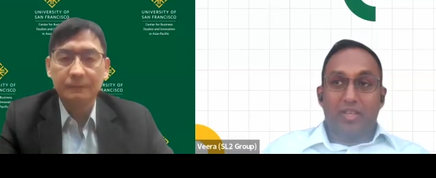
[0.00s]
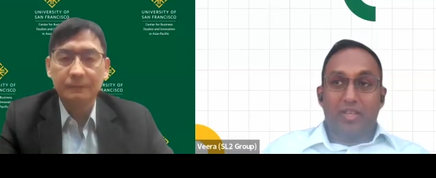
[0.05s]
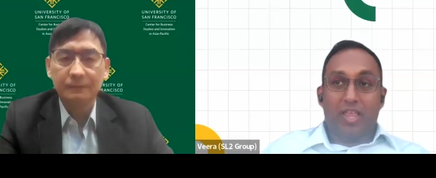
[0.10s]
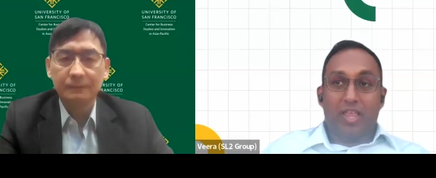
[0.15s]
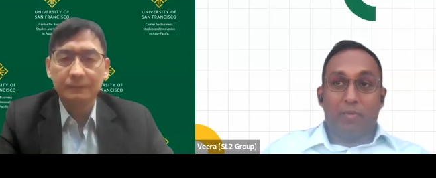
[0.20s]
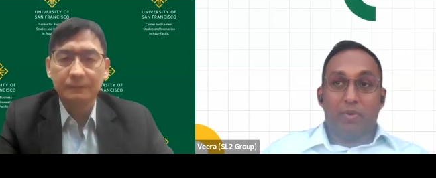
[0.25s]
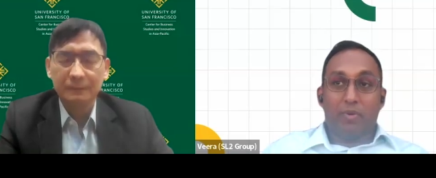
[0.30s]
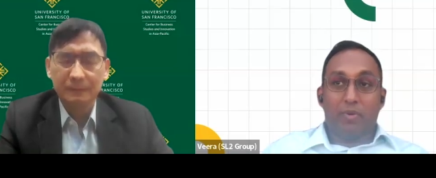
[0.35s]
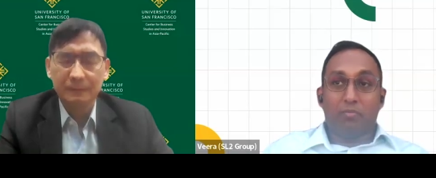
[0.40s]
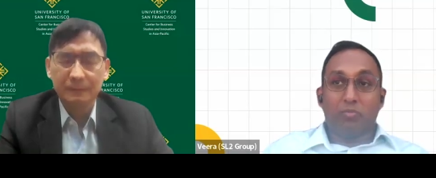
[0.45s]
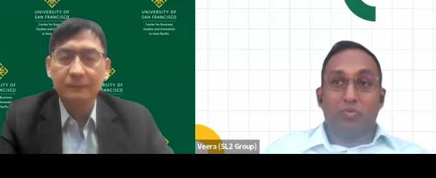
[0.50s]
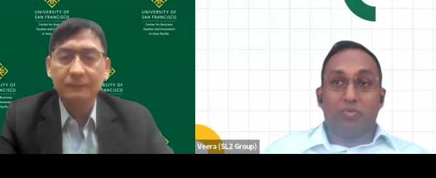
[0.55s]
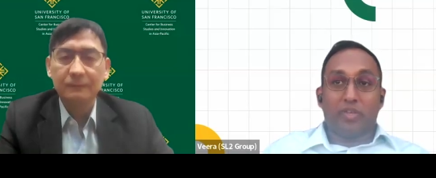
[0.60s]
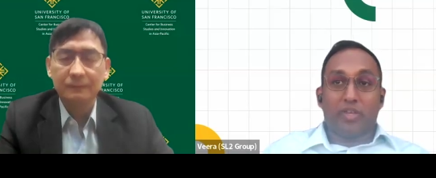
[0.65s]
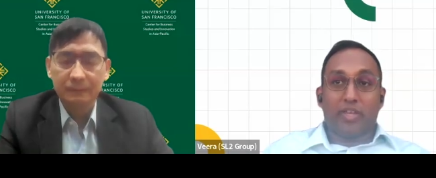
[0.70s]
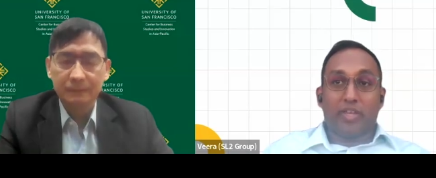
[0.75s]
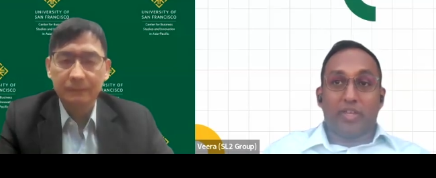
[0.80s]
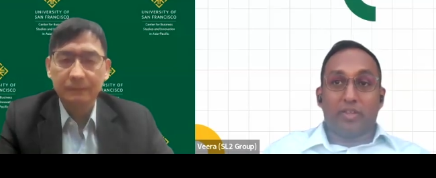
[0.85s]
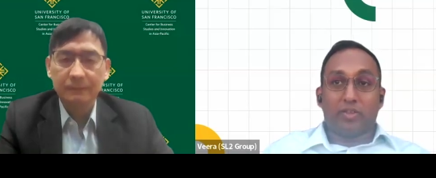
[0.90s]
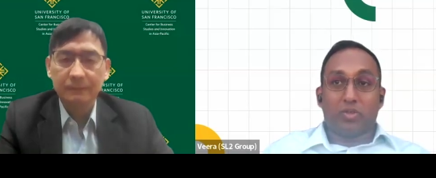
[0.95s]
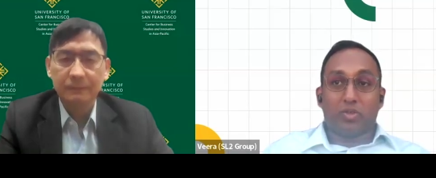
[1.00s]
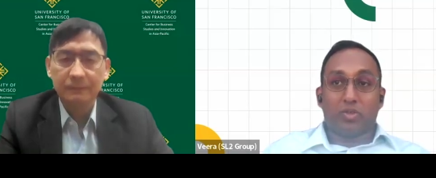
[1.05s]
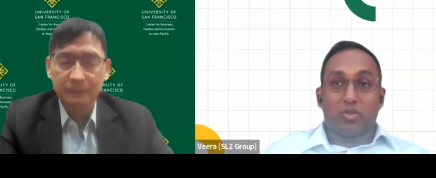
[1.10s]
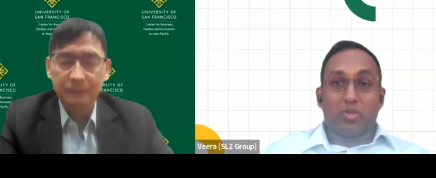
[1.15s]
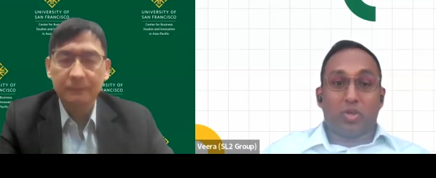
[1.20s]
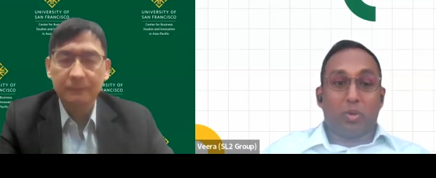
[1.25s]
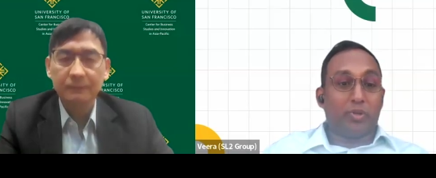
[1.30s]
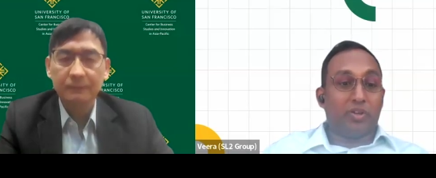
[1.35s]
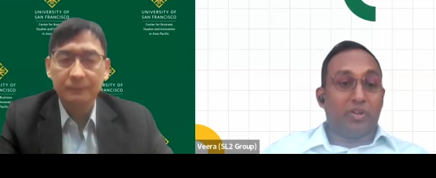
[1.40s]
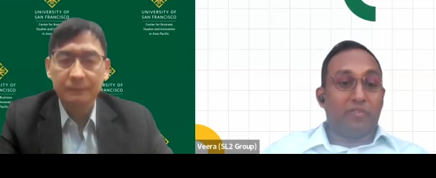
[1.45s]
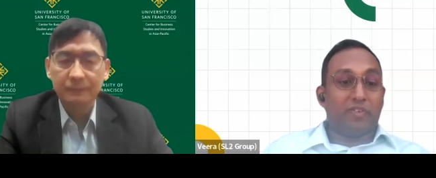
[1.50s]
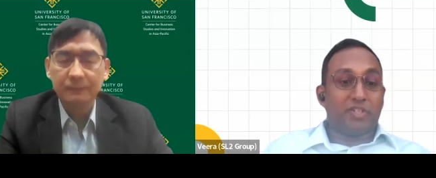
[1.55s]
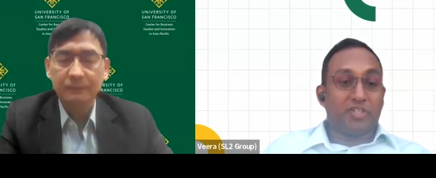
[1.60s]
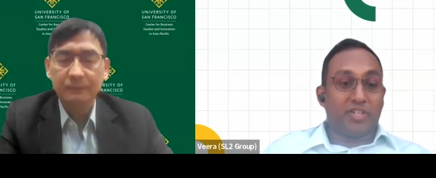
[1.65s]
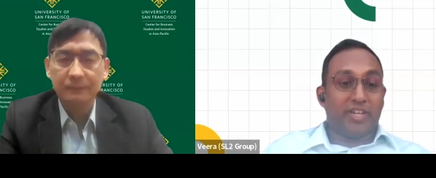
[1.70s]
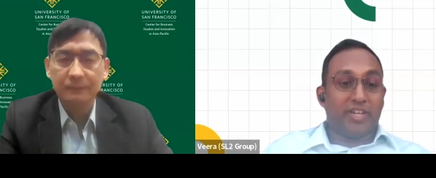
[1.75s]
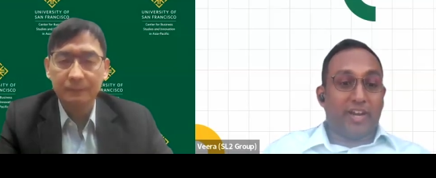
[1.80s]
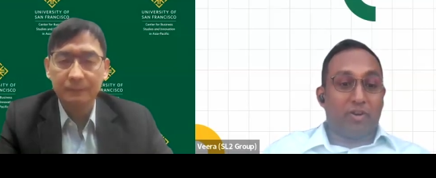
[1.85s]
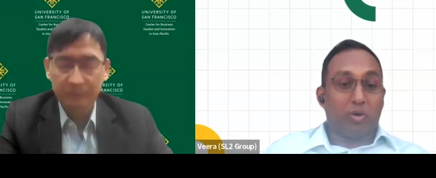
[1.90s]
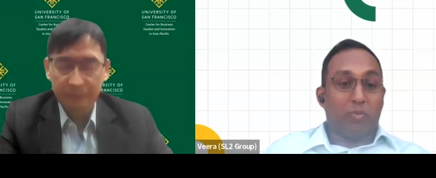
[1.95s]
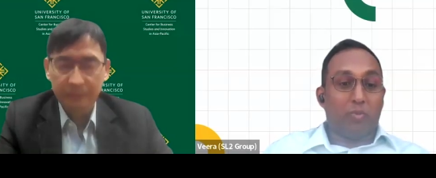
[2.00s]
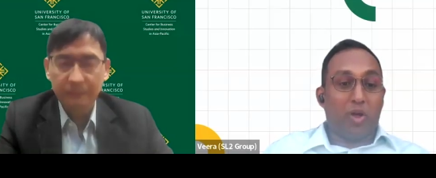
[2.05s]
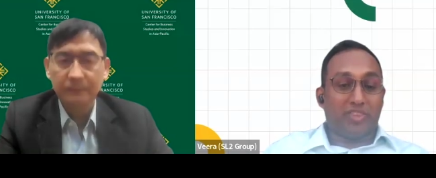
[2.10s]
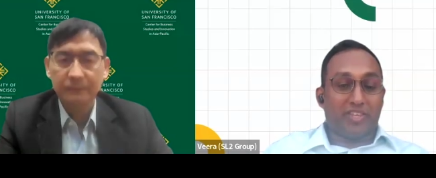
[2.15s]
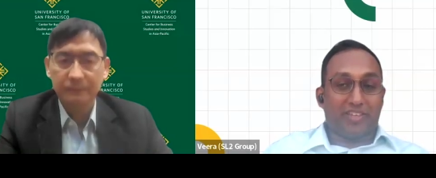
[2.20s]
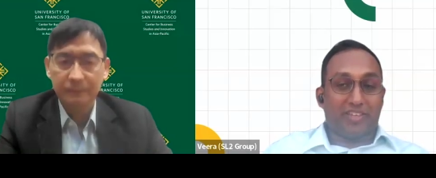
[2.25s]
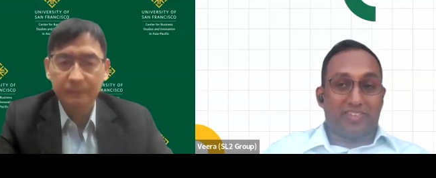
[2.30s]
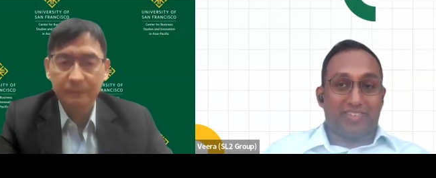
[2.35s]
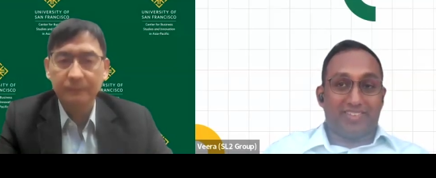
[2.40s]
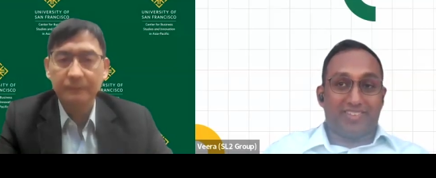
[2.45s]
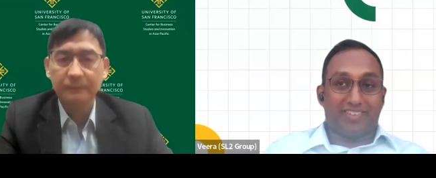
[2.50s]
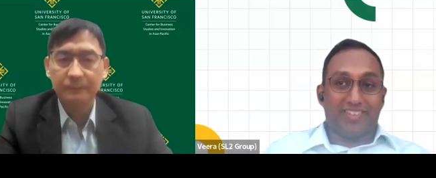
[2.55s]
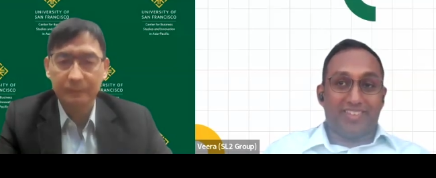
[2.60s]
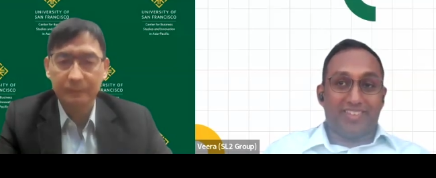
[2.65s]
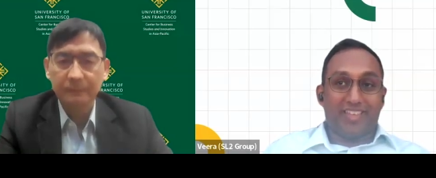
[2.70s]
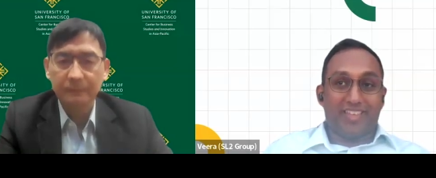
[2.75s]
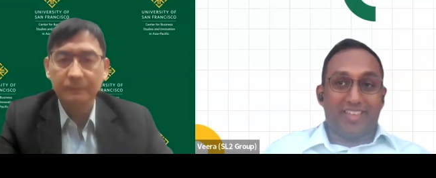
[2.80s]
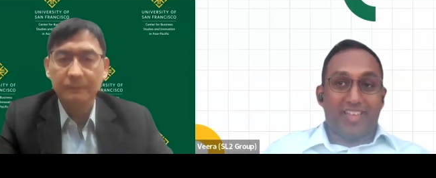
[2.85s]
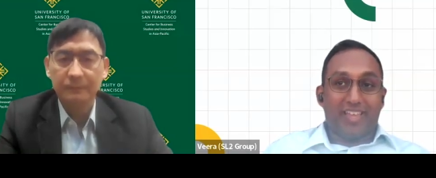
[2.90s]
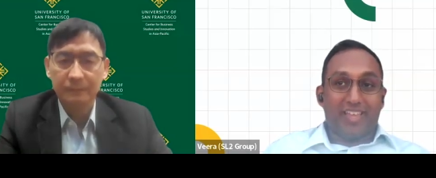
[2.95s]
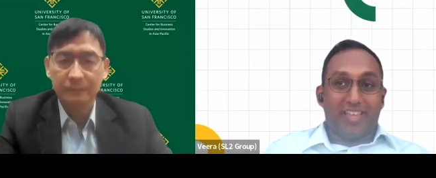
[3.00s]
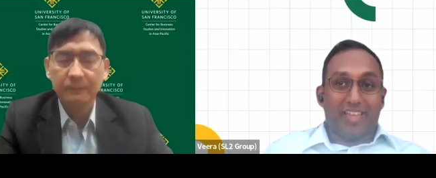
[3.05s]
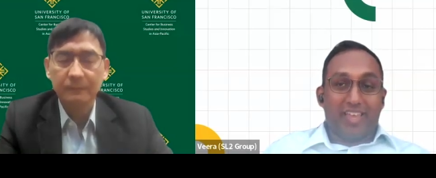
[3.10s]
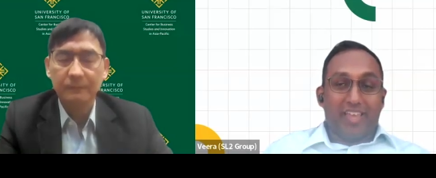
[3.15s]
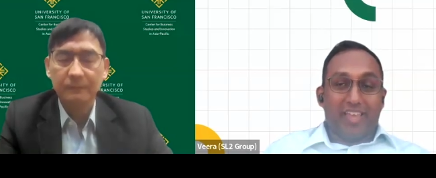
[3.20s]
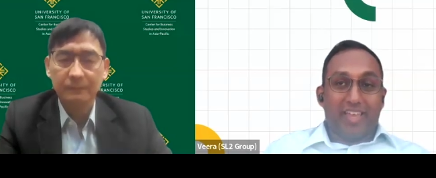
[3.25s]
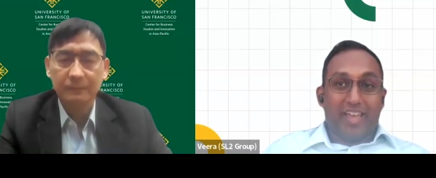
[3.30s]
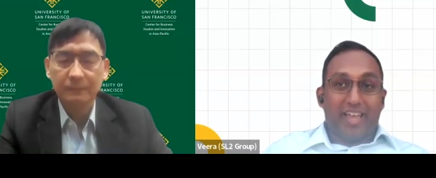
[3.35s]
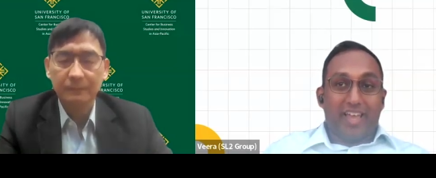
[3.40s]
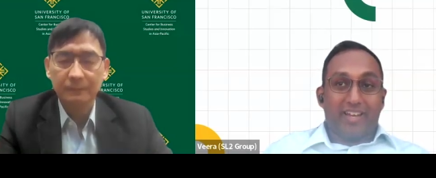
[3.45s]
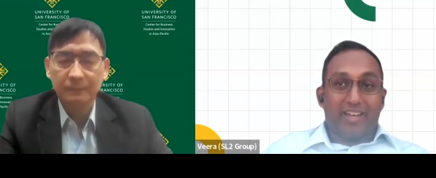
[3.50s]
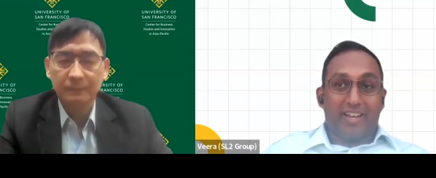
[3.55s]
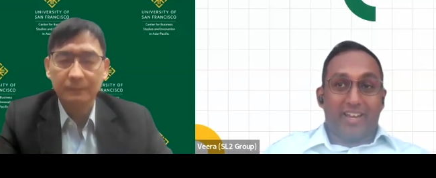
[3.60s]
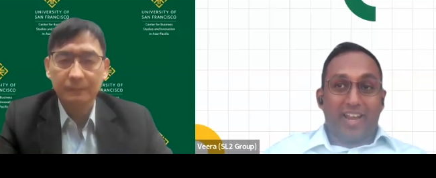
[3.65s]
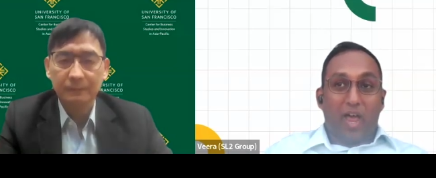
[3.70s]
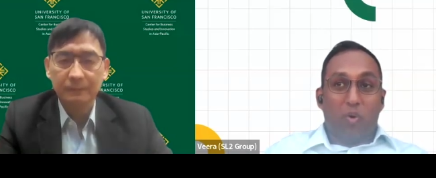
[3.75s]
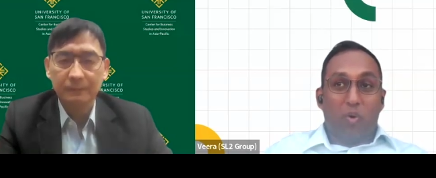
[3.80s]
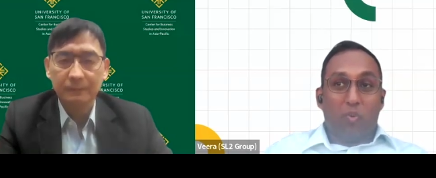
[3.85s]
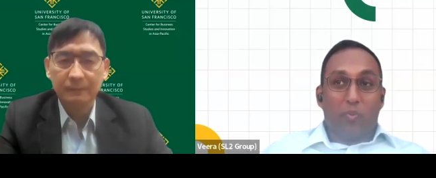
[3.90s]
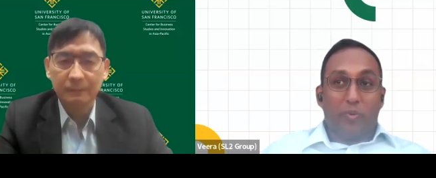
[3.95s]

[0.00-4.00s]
Speaker 1: Then we moved into computer vision and robotics. And then now